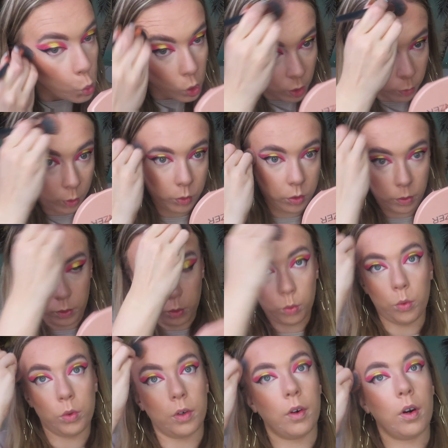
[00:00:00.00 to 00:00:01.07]
I will do an
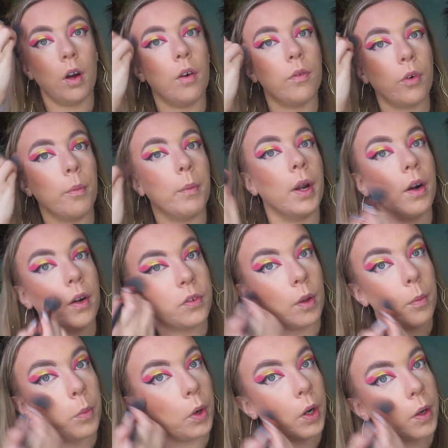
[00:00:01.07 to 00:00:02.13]
order from her at
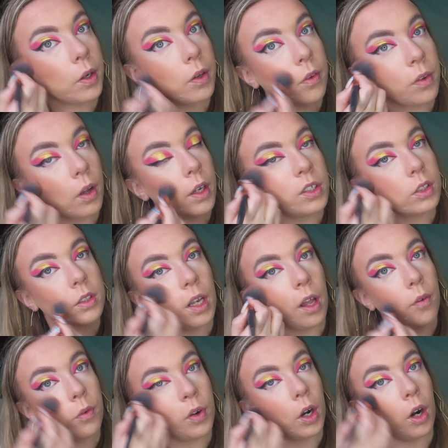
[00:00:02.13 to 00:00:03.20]
some point because I just
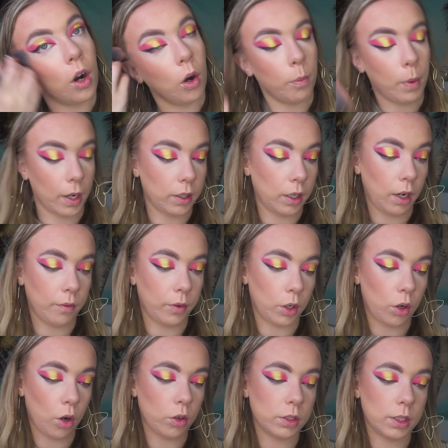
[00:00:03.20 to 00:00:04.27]
love her whole brand. I love her
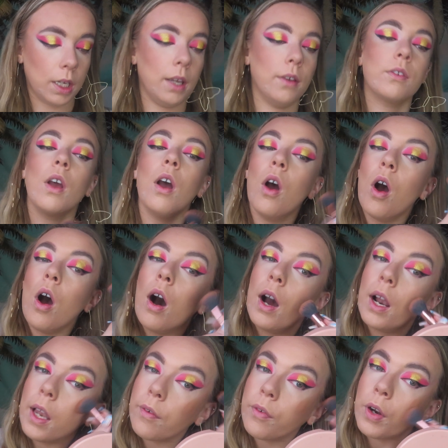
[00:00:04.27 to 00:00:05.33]
glosses, I
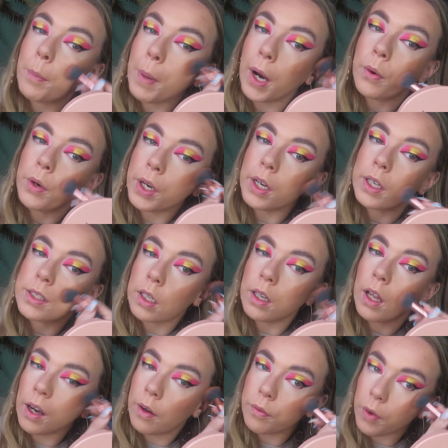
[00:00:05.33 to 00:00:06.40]
love her powders, I
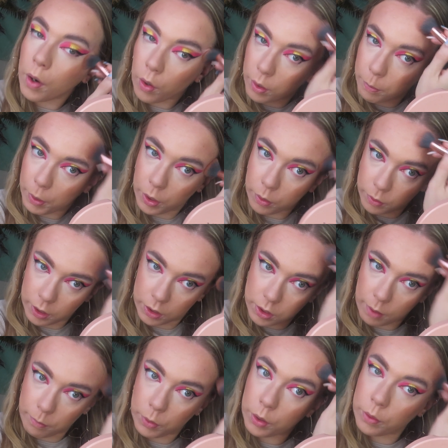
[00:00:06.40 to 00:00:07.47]
love Holly Boone in
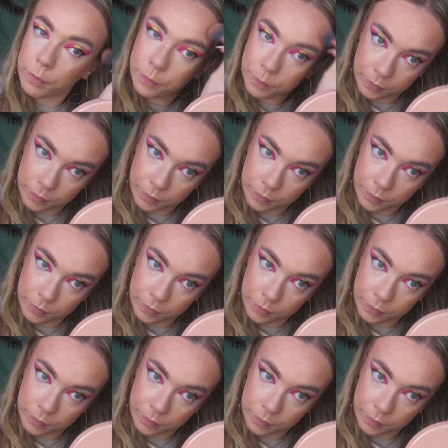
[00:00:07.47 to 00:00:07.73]
general.